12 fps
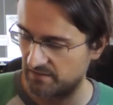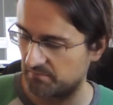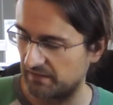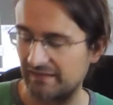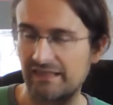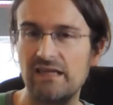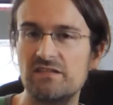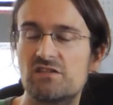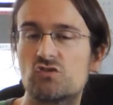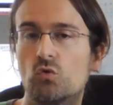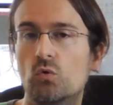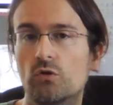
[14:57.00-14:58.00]
But the case
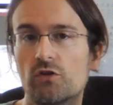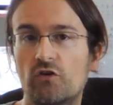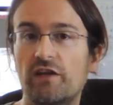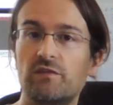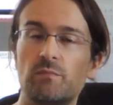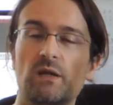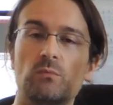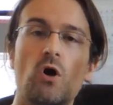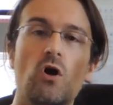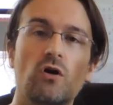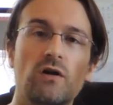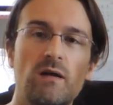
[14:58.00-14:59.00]
is cool, don't get me
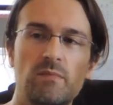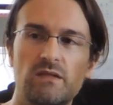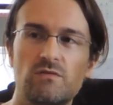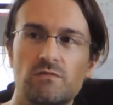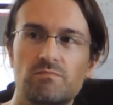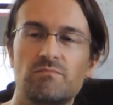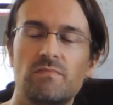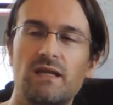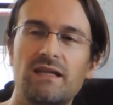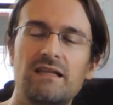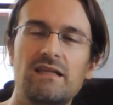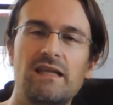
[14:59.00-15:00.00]
wrong. I mean,
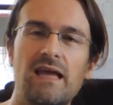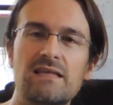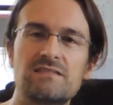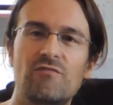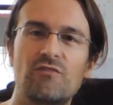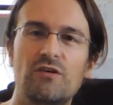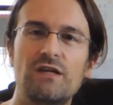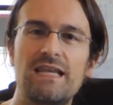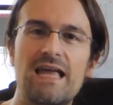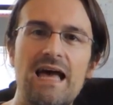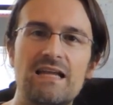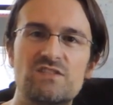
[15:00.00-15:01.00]
it has a very
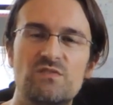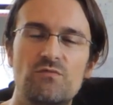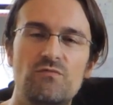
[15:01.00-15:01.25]
nice